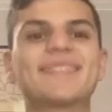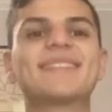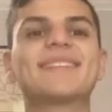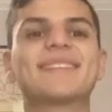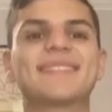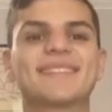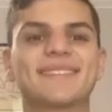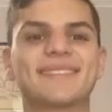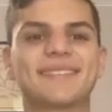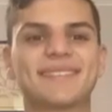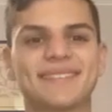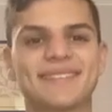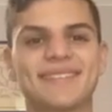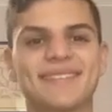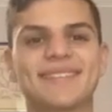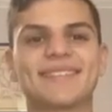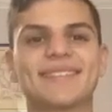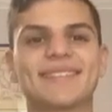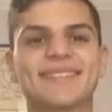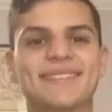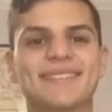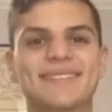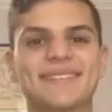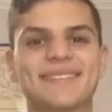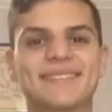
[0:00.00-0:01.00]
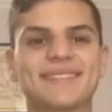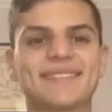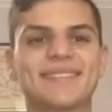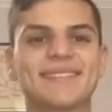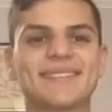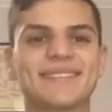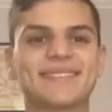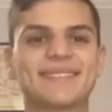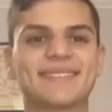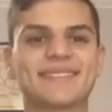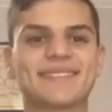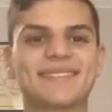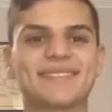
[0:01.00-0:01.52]

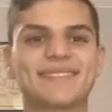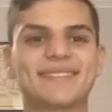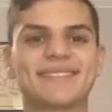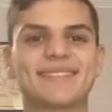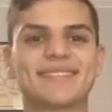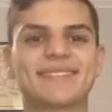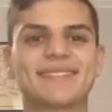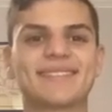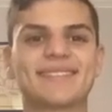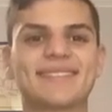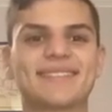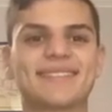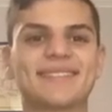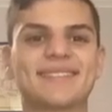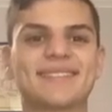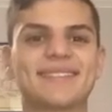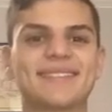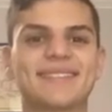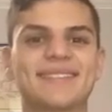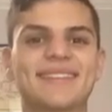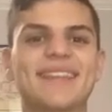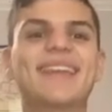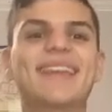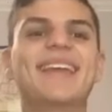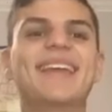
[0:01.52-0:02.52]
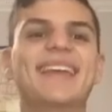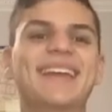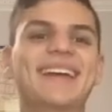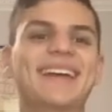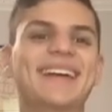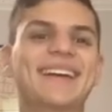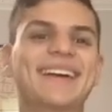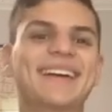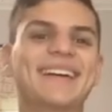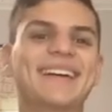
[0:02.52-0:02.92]
(silent)